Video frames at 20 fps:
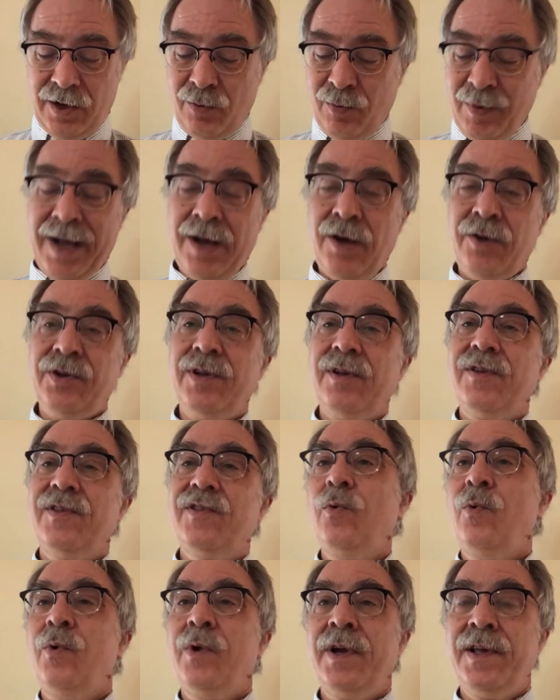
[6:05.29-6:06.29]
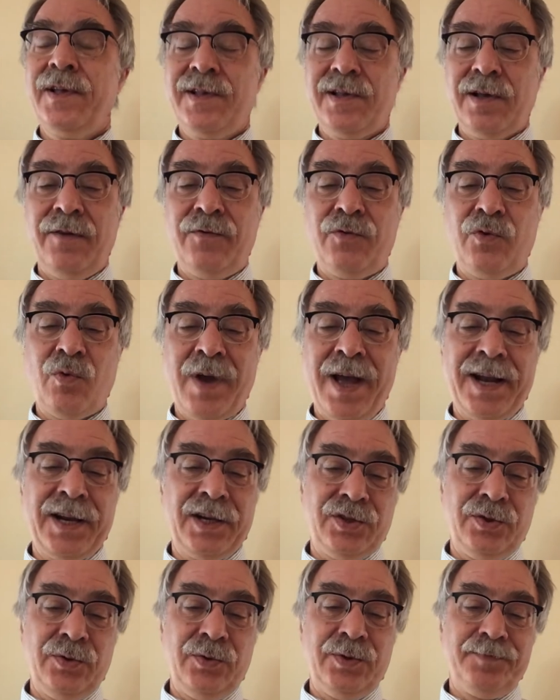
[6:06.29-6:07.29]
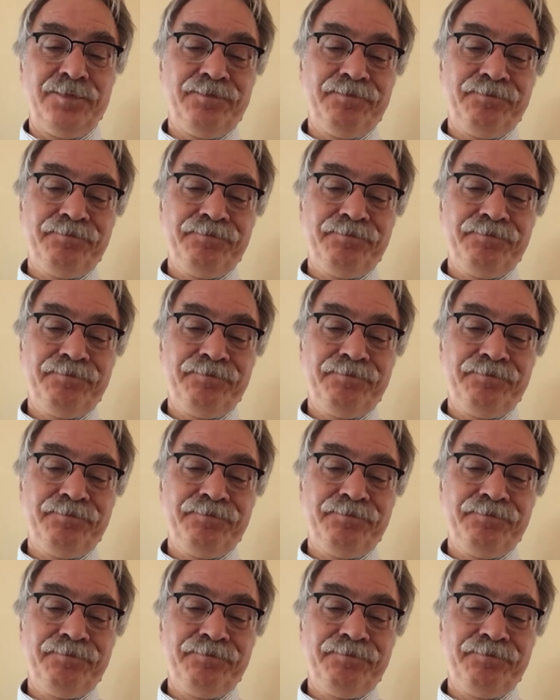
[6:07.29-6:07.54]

around stories of gratitude.